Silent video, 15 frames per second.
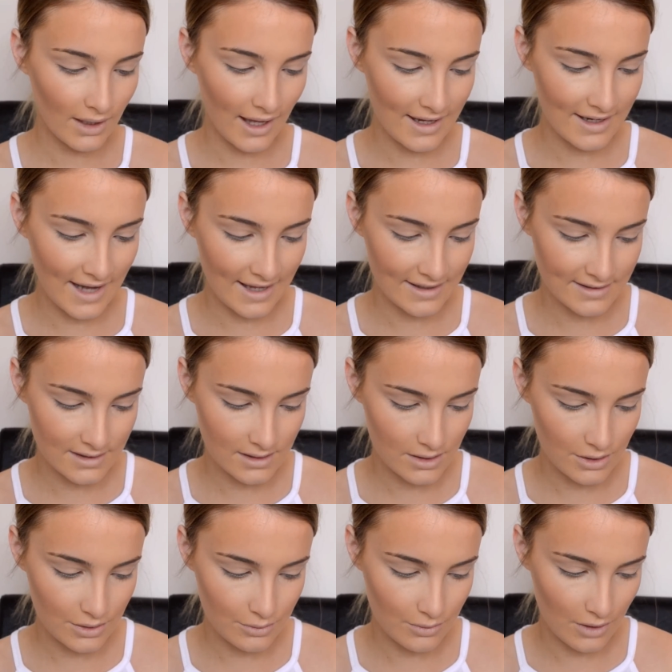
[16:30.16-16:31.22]
And next
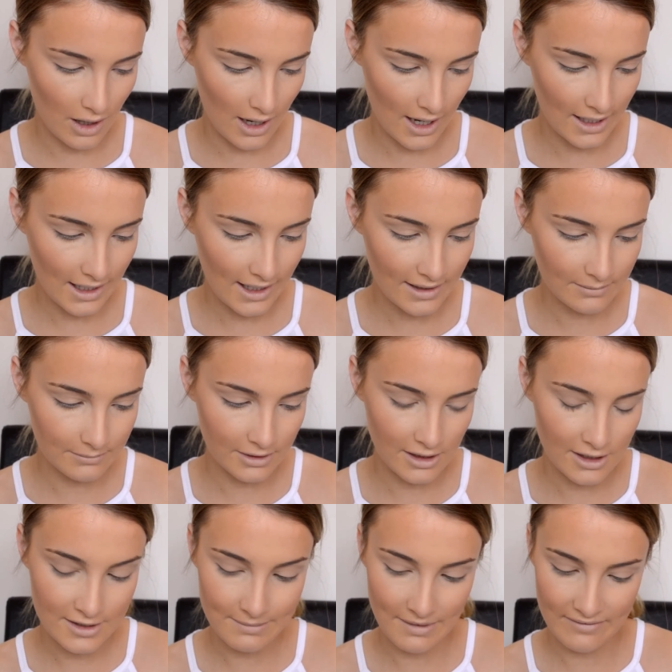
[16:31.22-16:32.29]
to highlight, I'm going
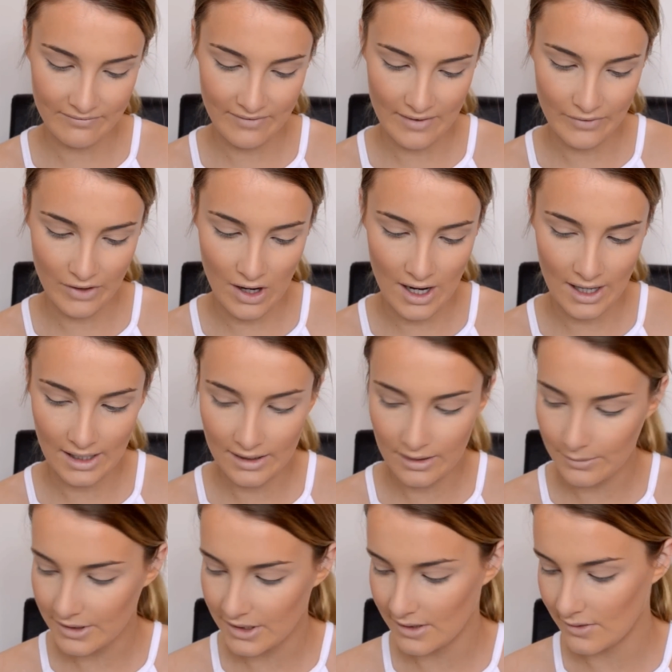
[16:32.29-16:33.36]
to use my favorite highlighter,
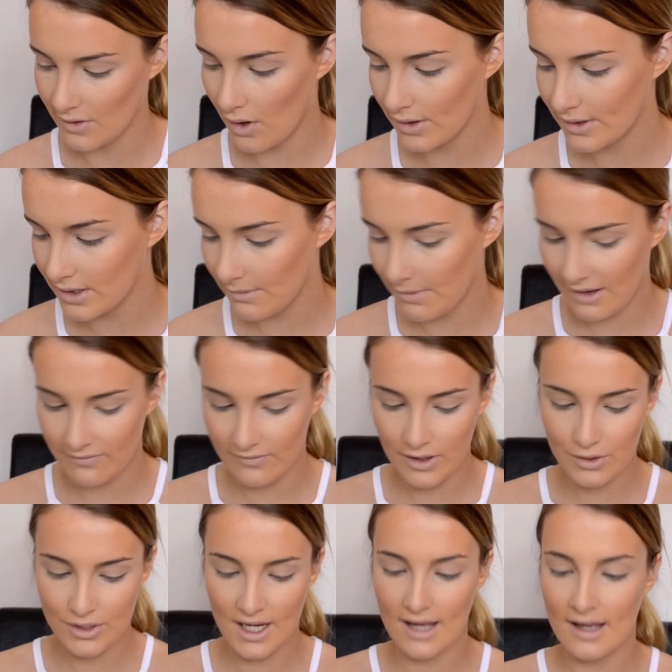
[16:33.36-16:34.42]
which is also by
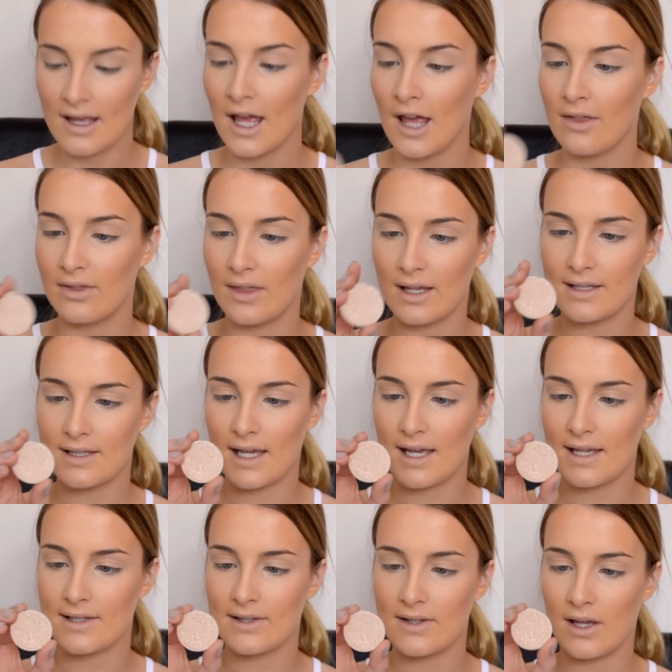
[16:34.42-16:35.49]
Fuchsia. This
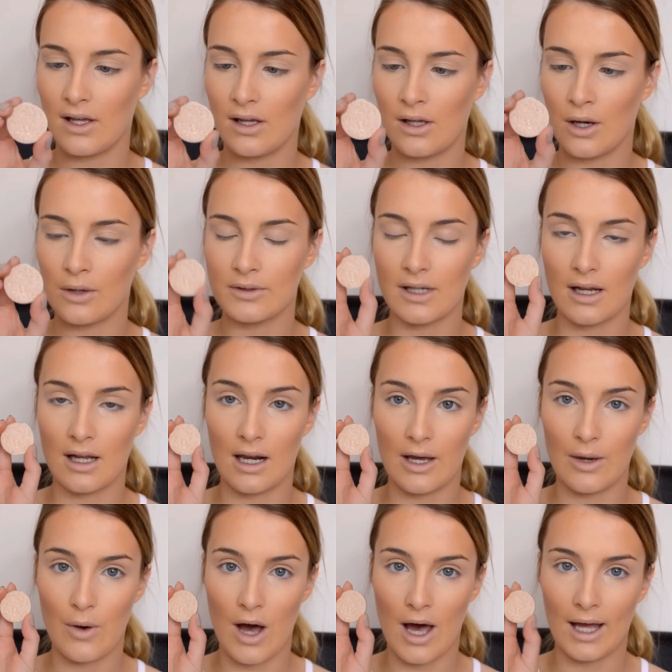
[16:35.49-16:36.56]
is the Golden
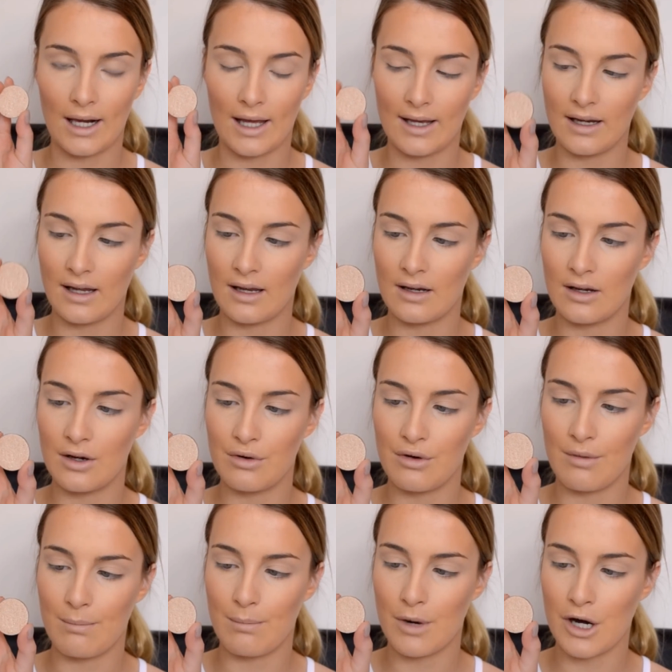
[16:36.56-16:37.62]
Glow highlight in
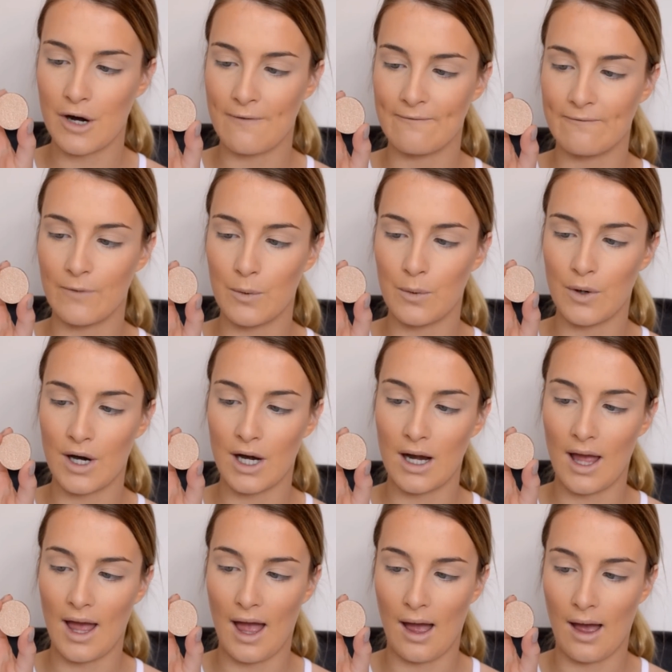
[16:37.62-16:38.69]
number
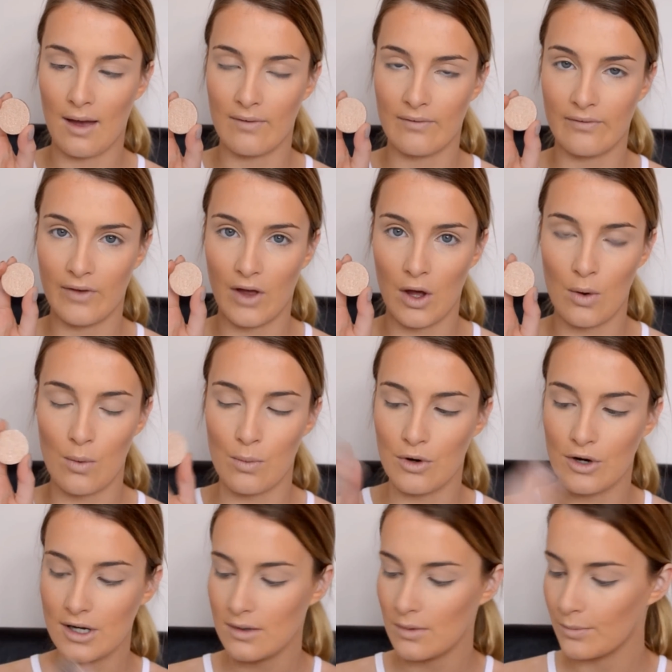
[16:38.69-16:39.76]

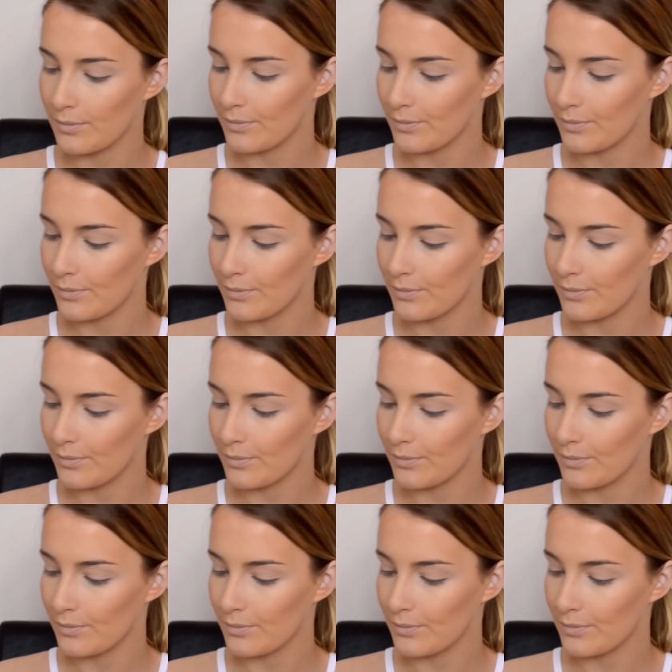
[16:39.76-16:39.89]
4F01,